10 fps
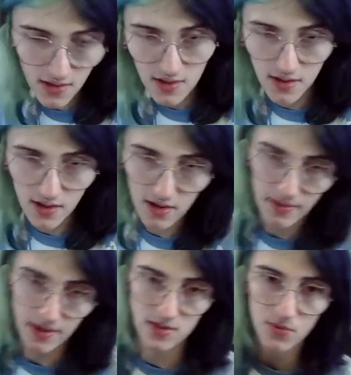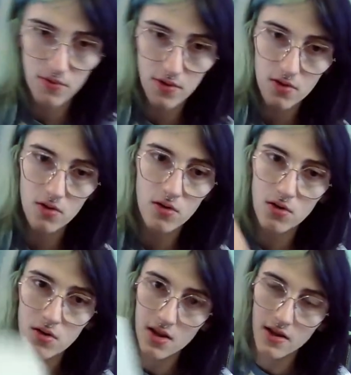uh, isopropyl
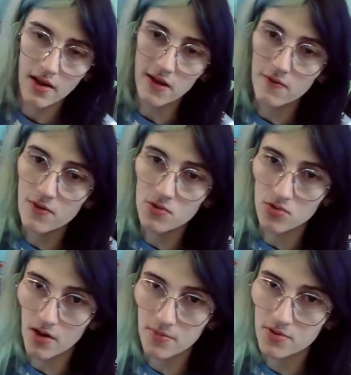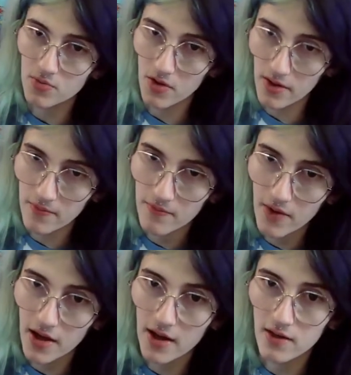alcohol, a few drops really.
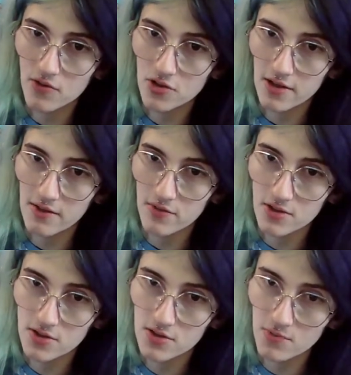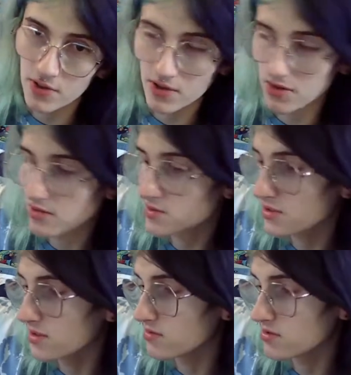I just have this because
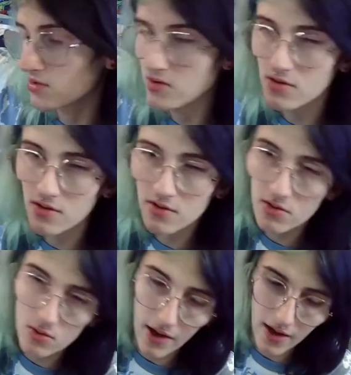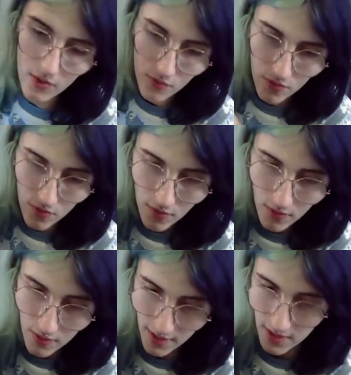it's good to have,
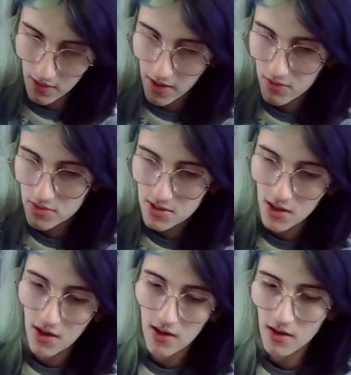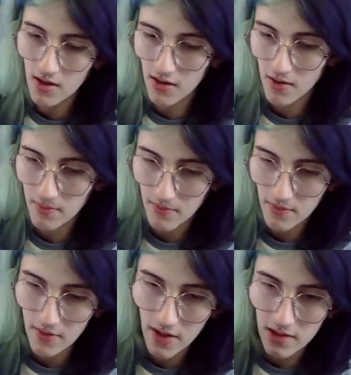like in your house. Um,
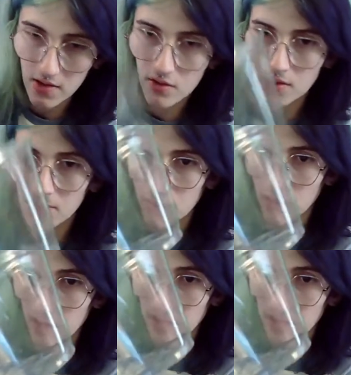I literally put like